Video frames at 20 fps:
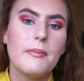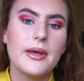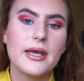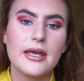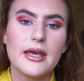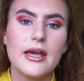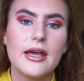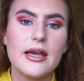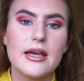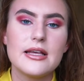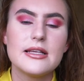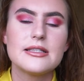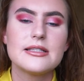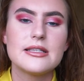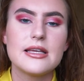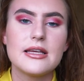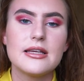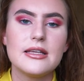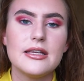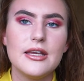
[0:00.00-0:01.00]

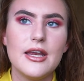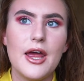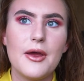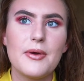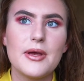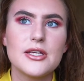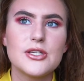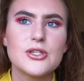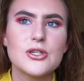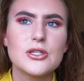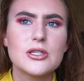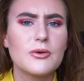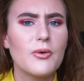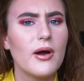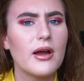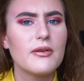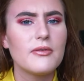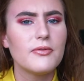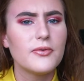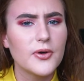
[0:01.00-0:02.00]
because you know it's just
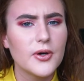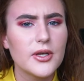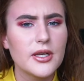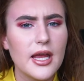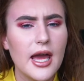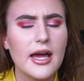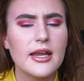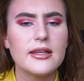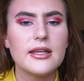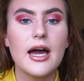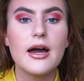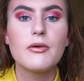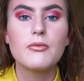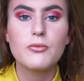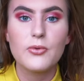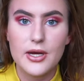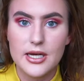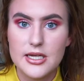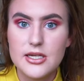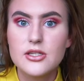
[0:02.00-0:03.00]
quite fun and that
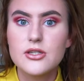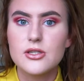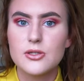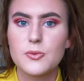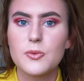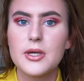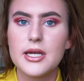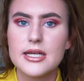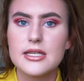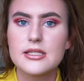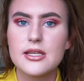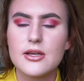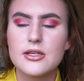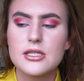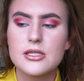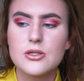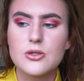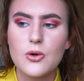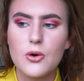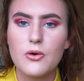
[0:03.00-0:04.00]
really does release
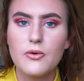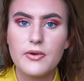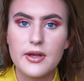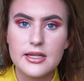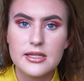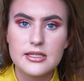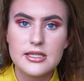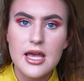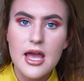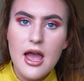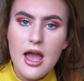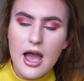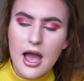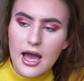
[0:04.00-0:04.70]
those endorphins